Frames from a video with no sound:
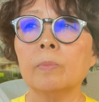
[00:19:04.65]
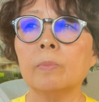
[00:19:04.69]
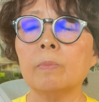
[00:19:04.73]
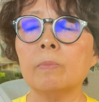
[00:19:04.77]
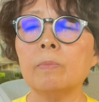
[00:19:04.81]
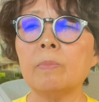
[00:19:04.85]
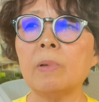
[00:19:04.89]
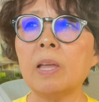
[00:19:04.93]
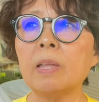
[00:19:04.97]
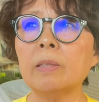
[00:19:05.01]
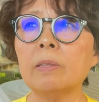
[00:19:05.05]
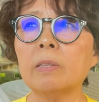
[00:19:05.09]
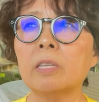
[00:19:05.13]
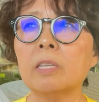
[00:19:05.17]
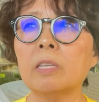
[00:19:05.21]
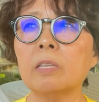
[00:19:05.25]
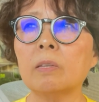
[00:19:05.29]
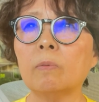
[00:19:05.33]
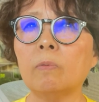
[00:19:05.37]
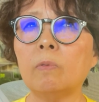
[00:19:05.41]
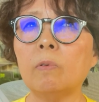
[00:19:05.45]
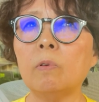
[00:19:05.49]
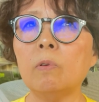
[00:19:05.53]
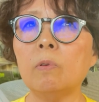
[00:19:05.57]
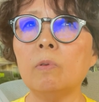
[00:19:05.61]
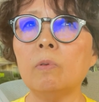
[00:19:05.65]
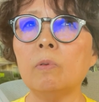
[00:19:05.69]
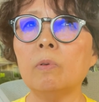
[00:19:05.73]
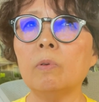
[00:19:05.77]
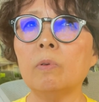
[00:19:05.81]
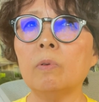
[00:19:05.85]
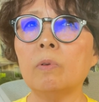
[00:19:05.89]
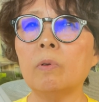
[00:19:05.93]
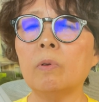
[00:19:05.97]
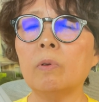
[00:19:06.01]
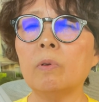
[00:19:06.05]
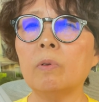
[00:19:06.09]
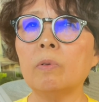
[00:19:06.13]
But
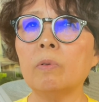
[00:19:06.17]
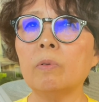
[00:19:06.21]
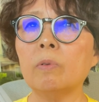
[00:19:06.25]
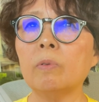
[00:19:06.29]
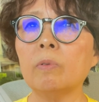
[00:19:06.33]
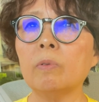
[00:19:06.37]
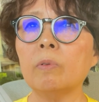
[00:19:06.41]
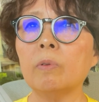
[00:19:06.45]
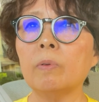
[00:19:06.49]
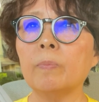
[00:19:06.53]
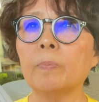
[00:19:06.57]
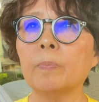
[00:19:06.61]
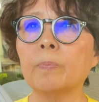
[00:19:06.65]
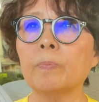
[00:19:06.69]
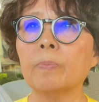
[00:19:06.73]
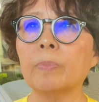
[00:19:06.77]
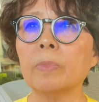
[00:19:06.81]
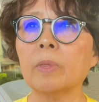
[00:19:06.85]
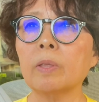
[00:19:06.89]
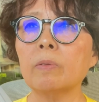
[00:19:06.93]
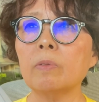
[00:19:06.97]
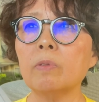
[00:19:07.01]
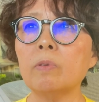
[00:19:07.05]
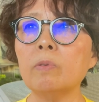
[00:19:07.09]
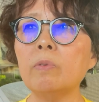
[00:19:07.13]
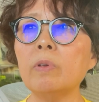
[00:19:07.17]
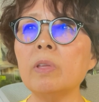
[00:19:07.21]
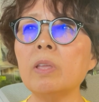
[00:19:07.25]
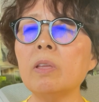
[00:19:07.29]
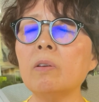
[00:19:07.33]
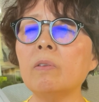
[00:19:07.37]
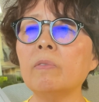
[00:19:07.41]
for three